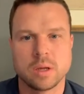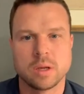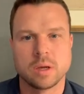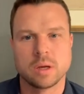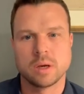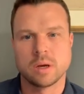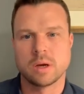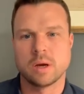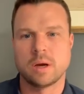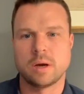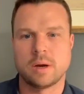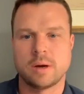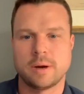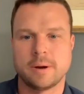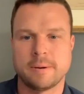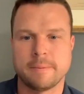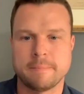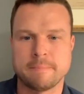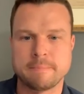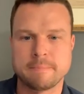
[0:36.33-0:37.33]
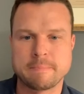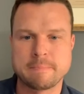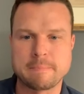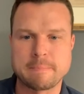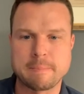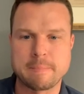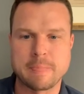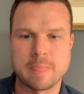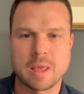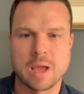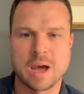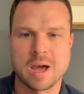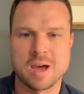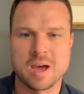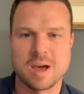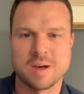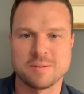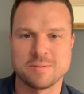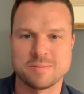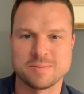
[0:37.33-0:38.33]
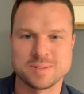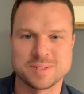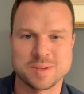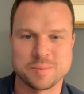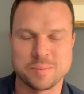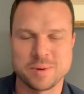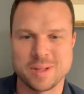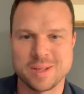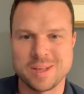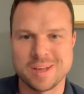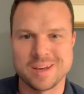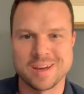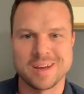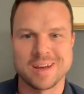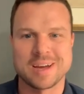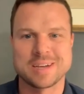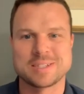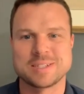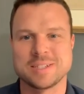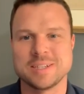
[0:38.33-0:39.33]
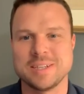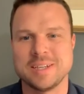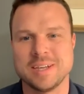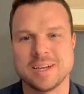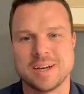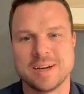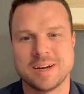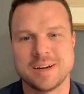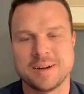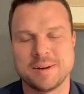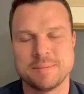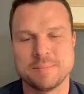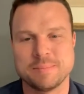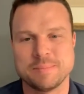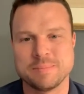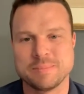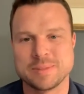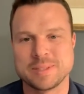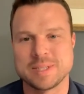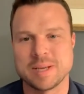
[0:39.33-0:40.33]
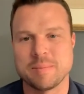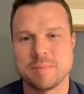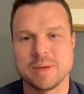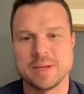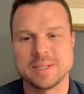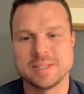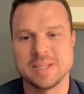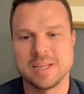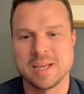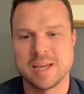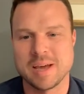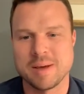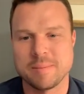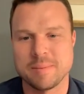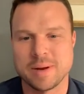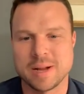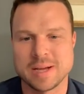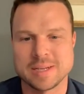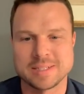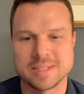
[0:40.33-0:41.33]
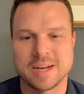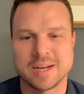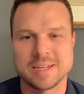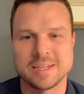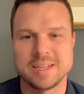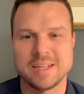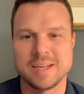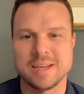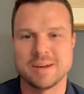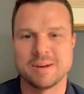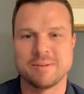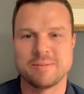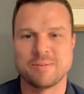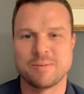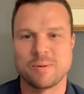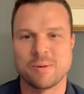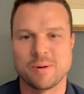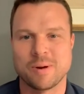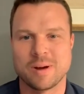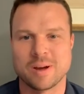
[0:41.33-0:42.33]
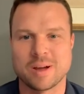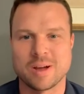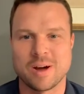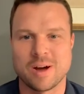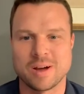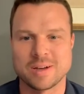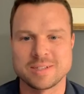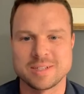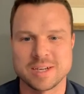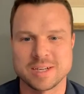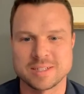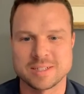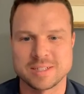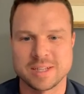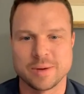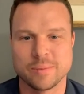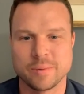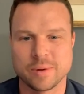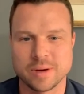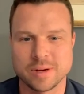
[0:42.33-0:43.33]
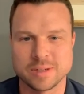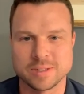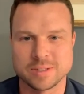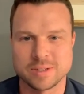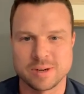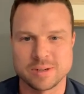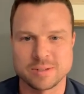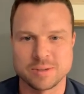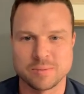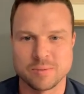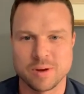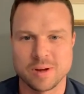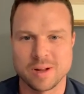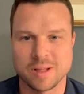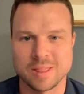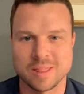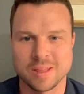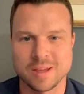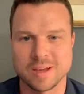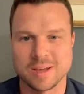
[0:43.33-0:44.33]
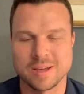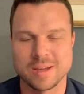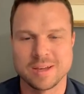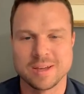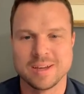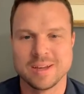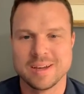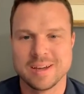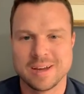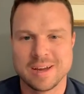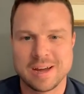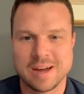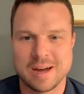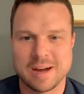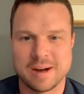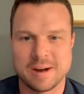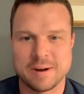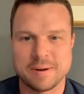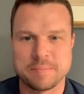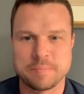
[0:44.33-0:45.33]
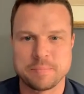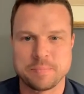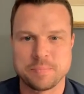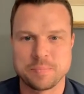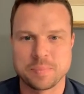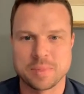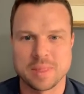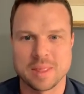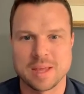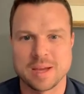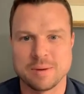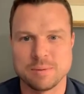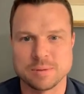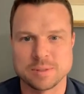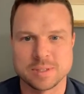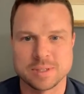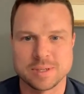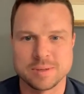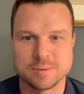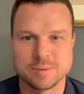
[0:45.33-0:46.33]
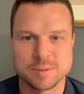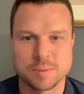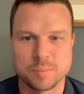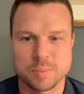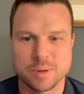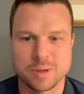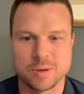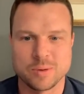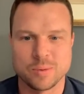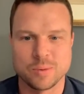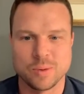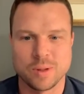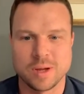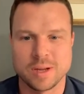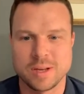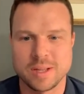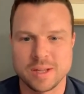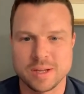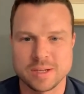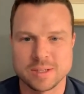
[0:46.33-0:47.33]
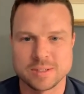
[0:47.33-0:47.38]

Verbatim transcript: Um, I have somebody actually um, sent me a DM and has an idea for a contest that we're gonna start to run. I think um, it was it was a pretty cool idea.